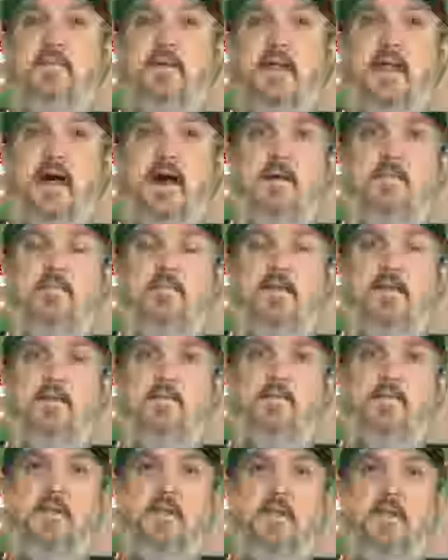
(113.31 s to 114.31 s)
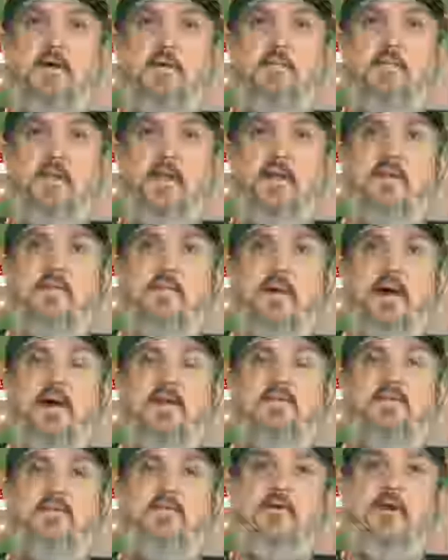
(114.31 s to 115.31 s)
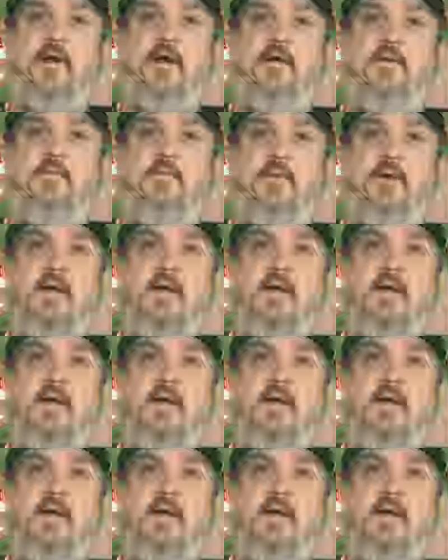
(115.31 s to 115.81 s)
but I typically don't play the master game